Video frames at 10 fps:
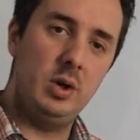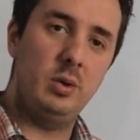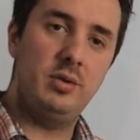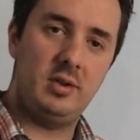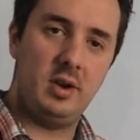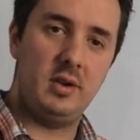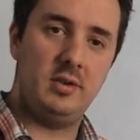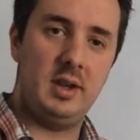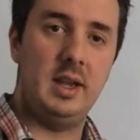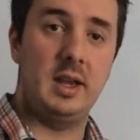you will
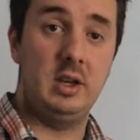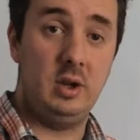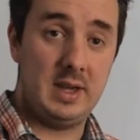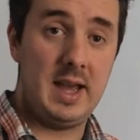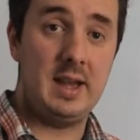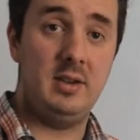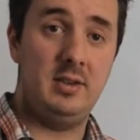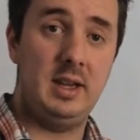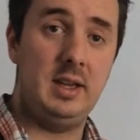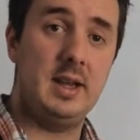start seeing, and you
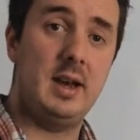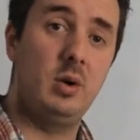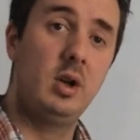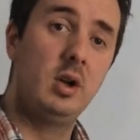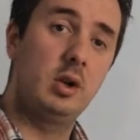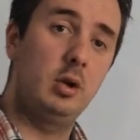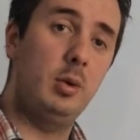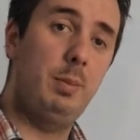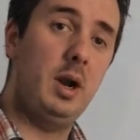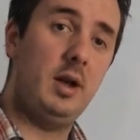can see now,
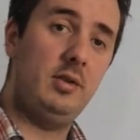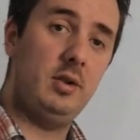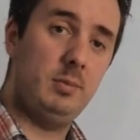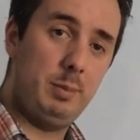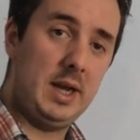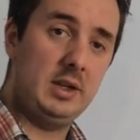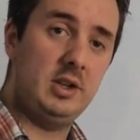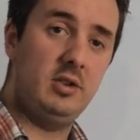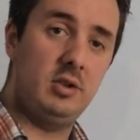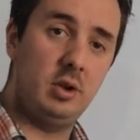Google Plus
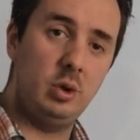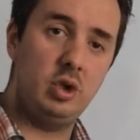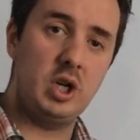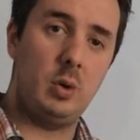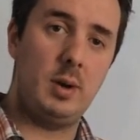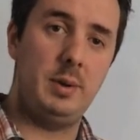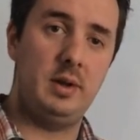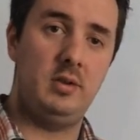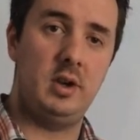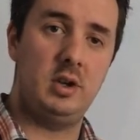pages do
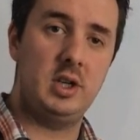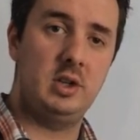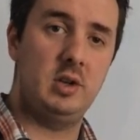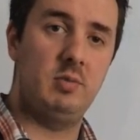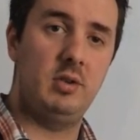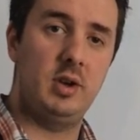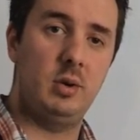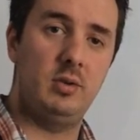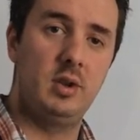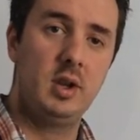show up in the search
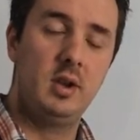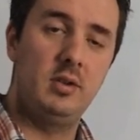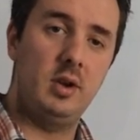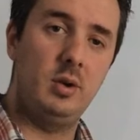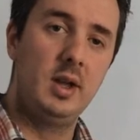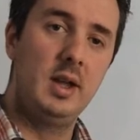engine results.